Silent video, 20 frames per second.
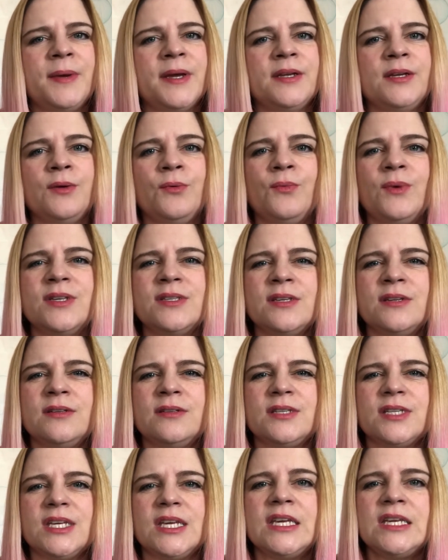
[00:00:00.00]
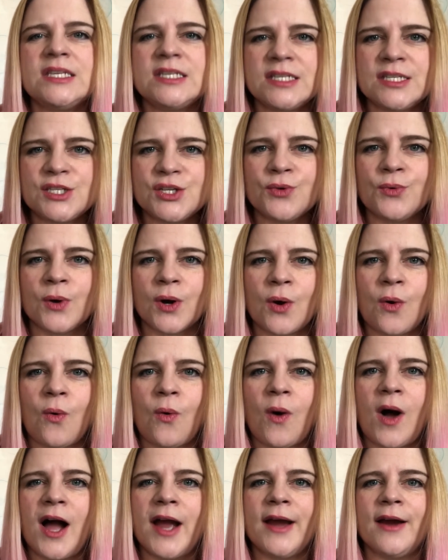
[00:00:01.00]
but it wasn't easy to
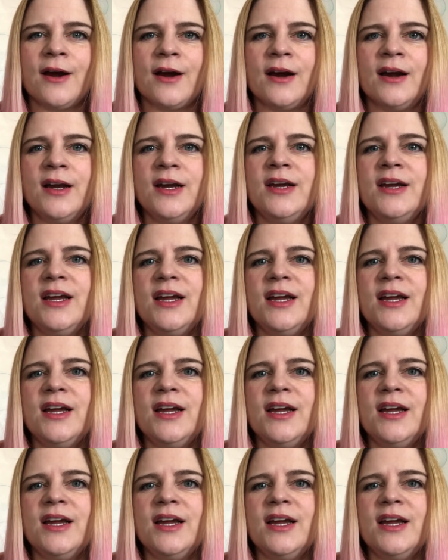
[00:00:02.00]
acquire.